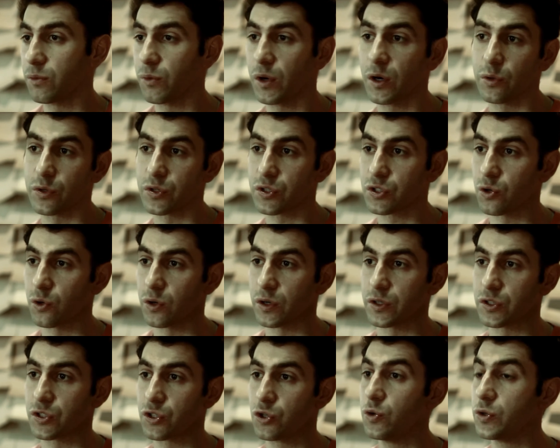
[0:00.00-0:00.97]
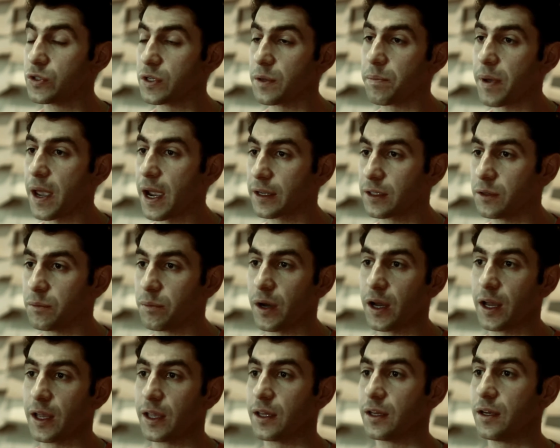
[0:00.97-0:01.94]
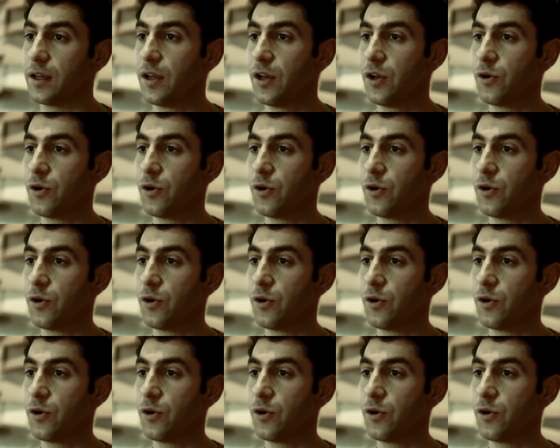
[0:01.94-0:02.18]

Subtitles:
where it was sourced, who was impacted by it,